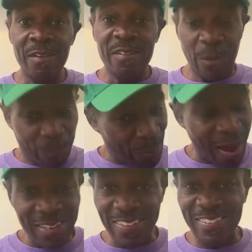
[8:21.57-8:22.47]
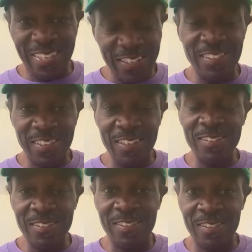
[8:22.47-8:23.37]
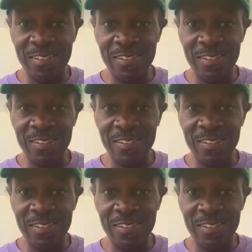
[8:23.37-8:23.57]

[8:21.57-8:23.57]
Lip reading: to politicians,